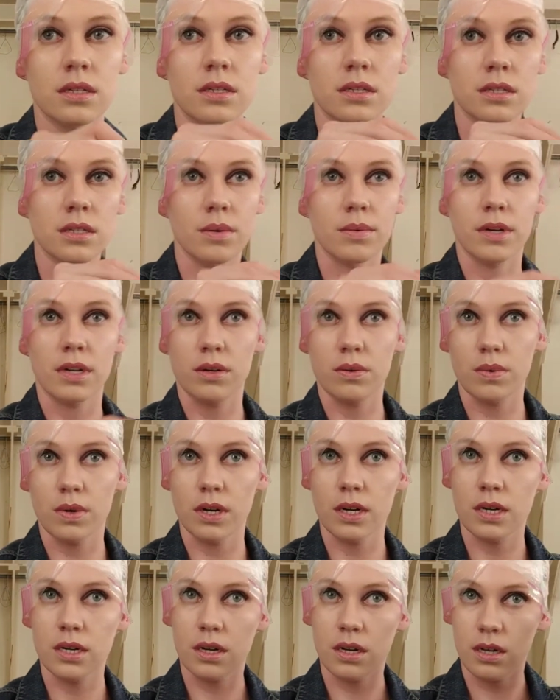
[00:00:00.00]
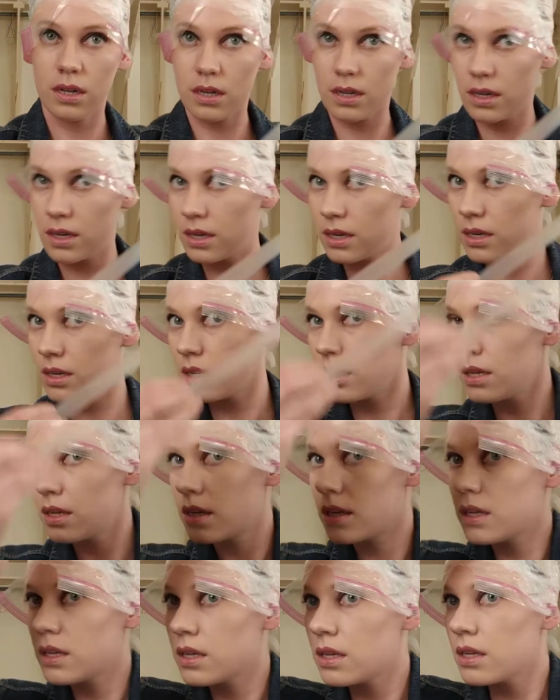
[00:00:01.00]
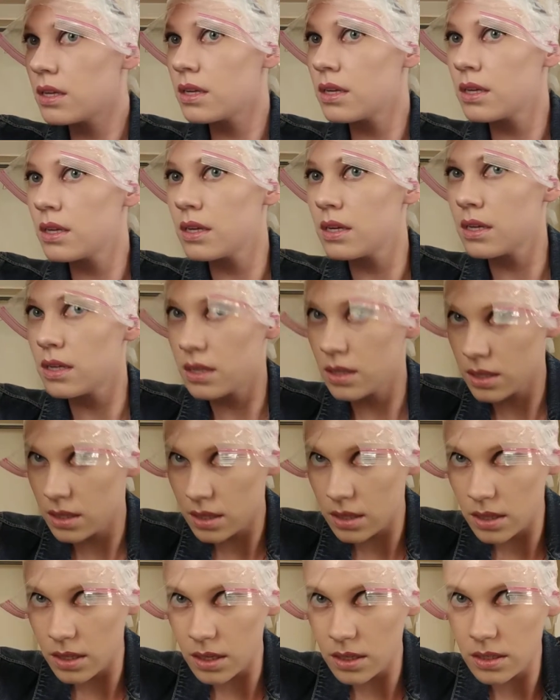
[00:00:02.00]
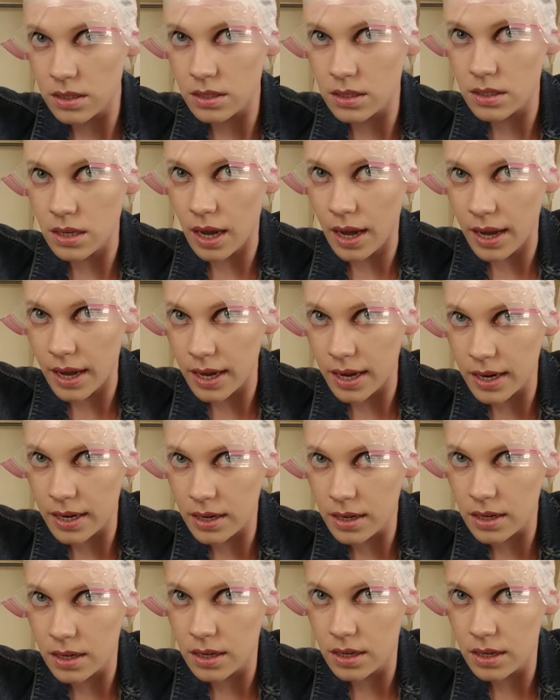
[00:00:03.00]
So I'm gonna work on this side